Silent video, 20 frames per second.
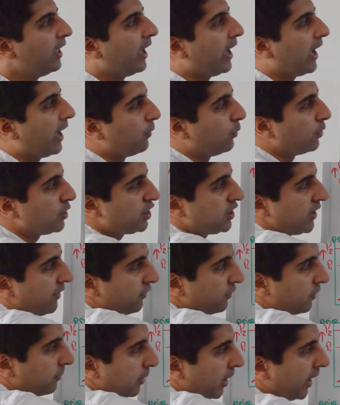uh,
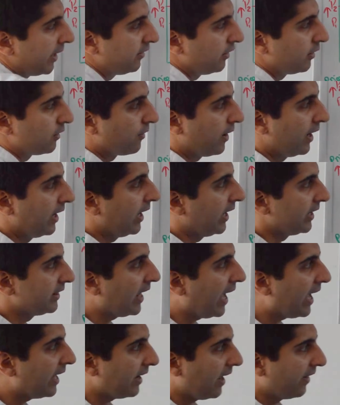shift supply to the right like
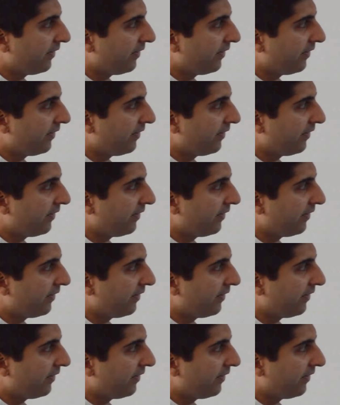that,